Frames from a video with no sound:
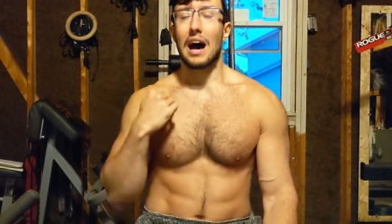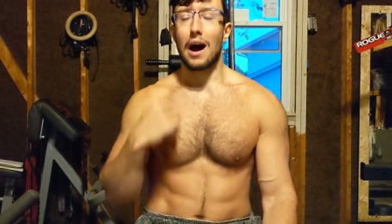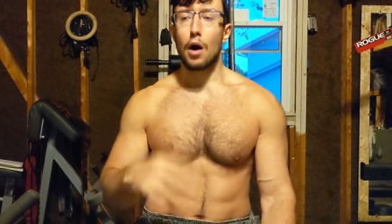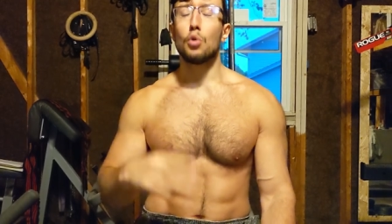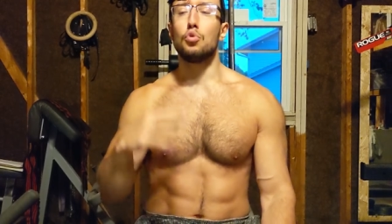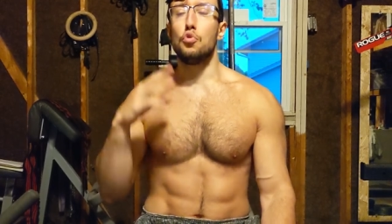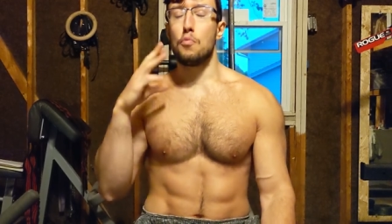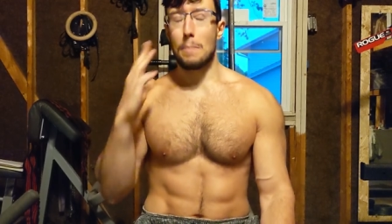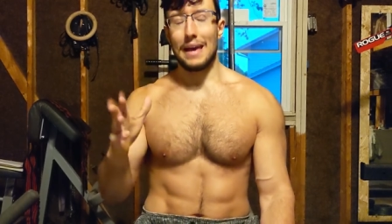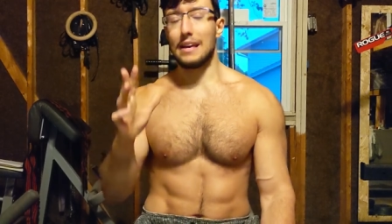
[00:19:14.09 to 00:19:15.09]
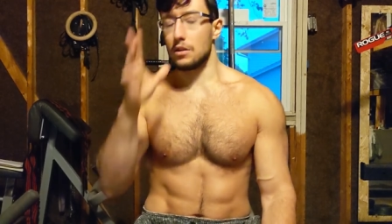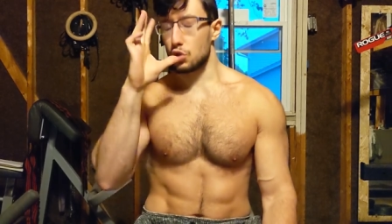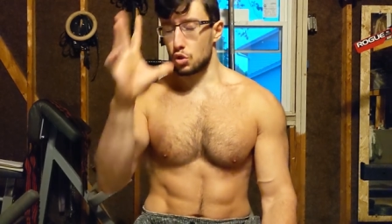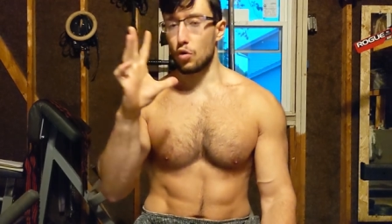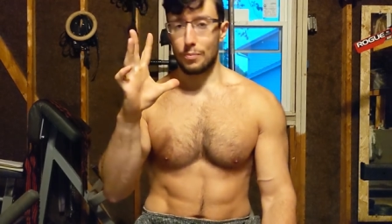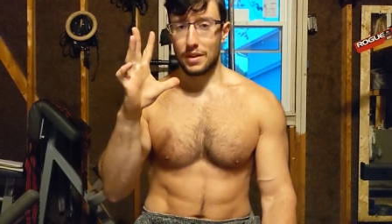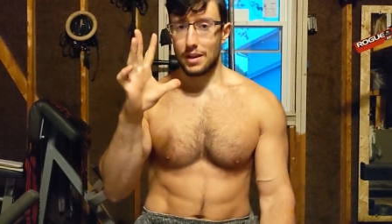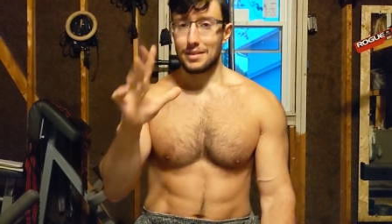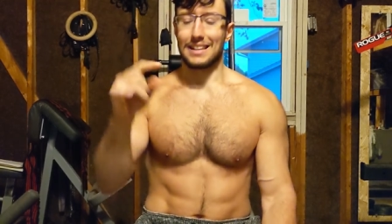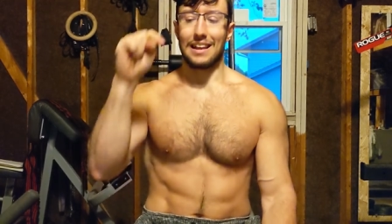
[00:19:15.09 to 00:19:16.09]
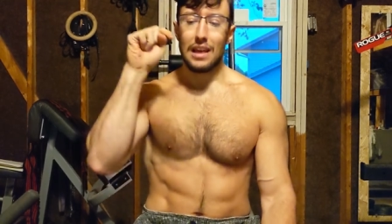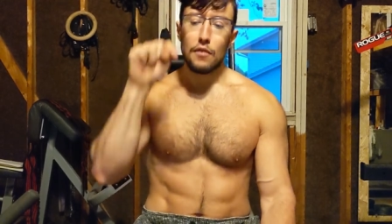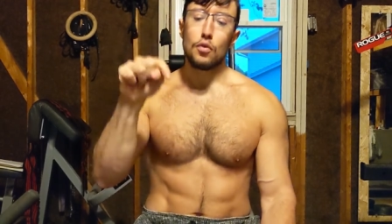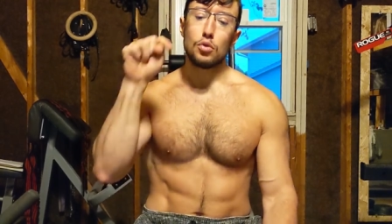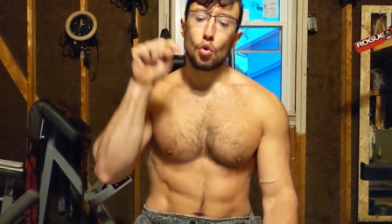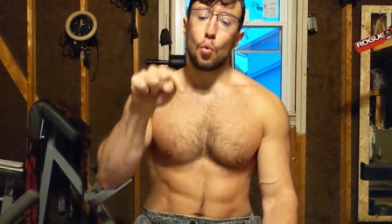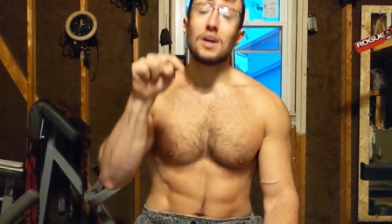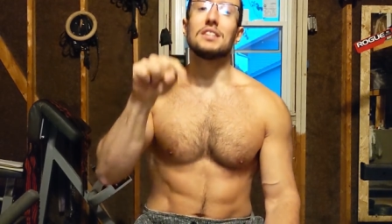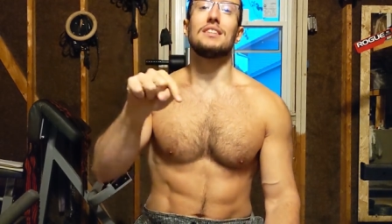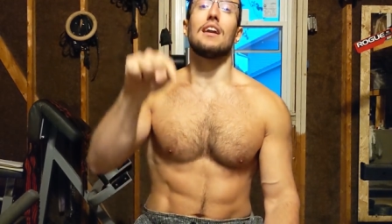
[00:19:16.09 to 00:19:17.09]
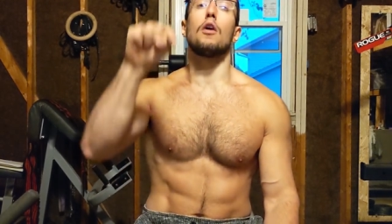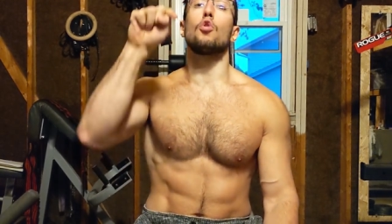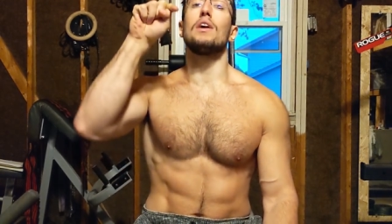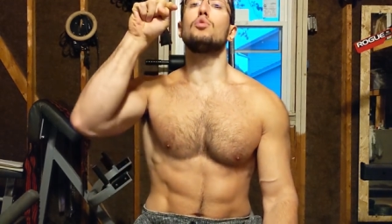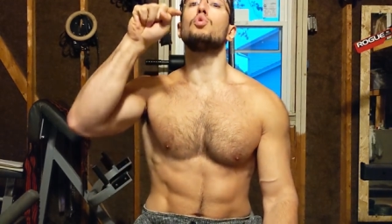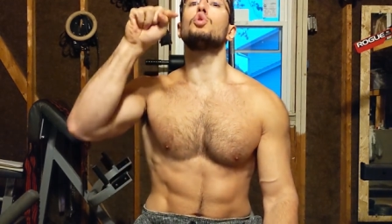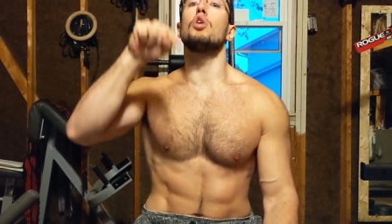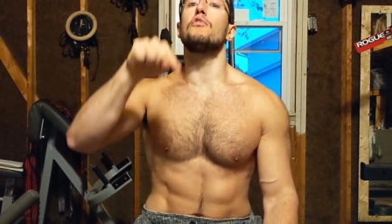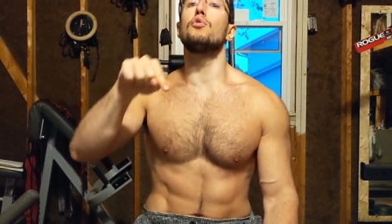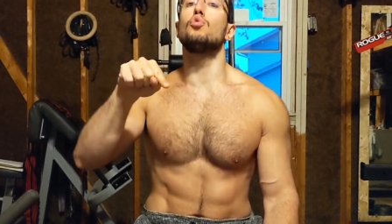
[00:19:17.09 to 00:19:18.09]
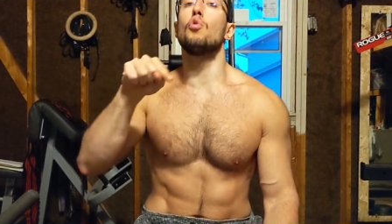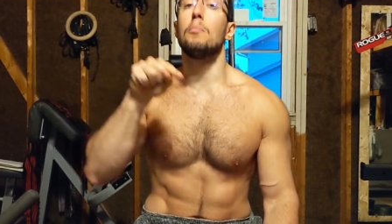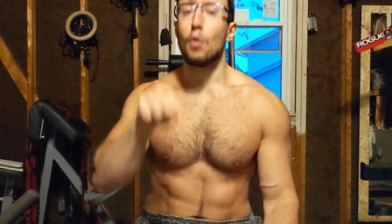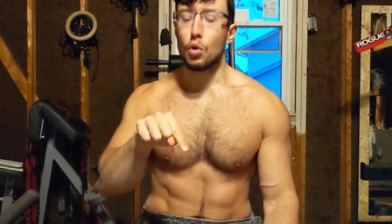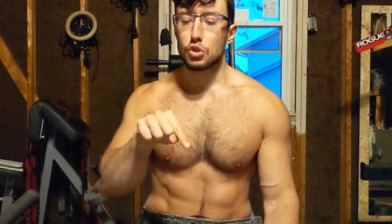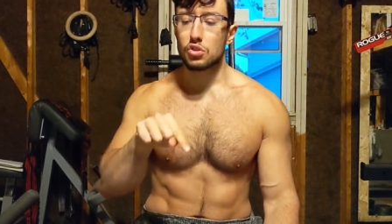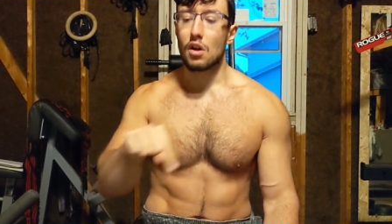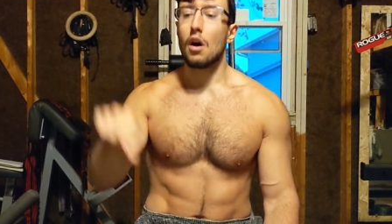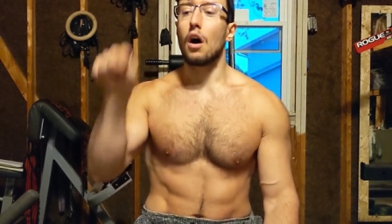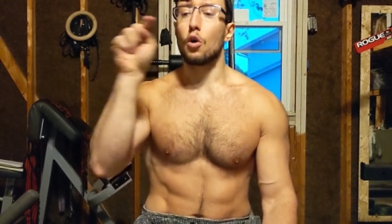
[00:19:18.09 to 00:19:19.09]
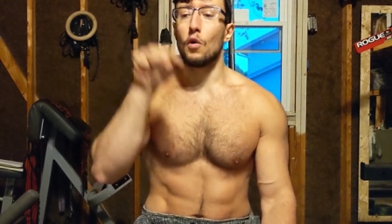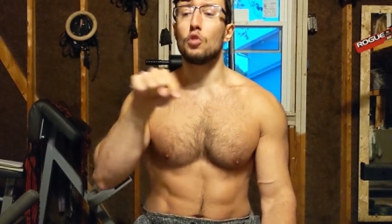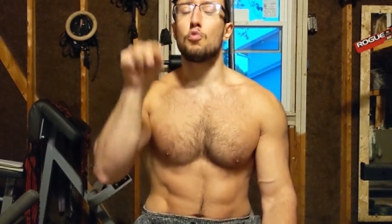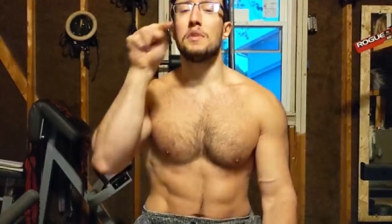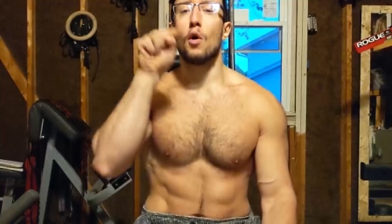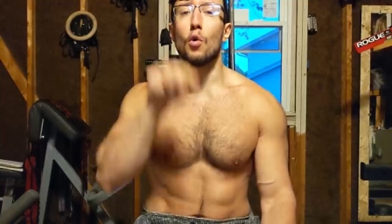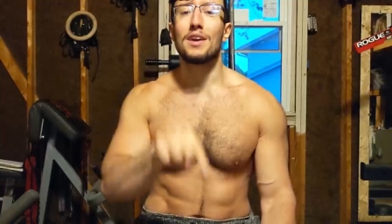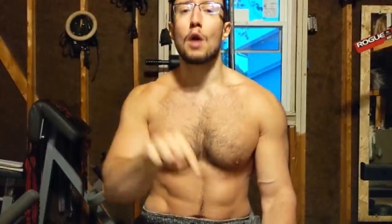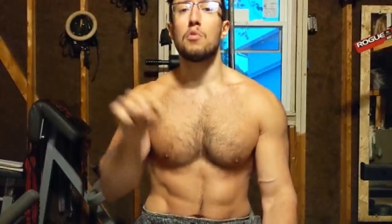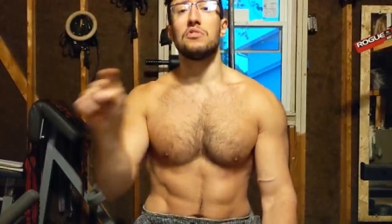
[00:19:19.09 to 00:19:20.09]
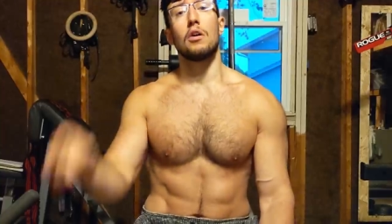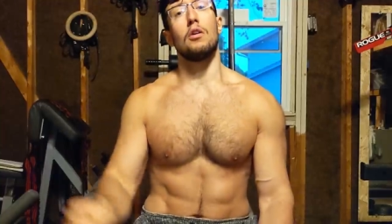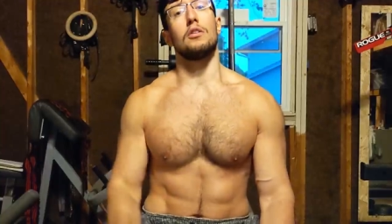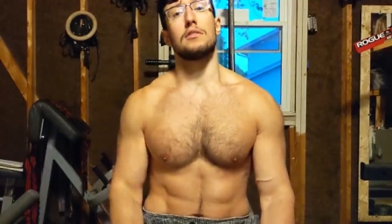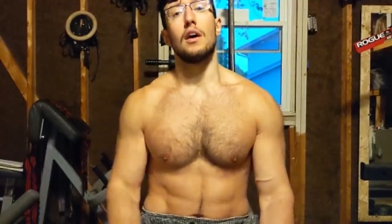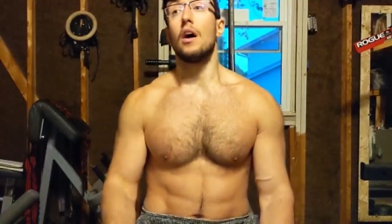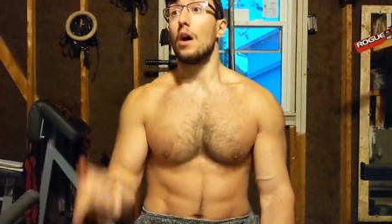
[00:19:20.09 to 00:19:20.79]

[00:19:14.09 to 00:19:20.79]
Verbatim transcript: How do you make it so that even the ones that are going to suffer the most are going to be okay with their lot?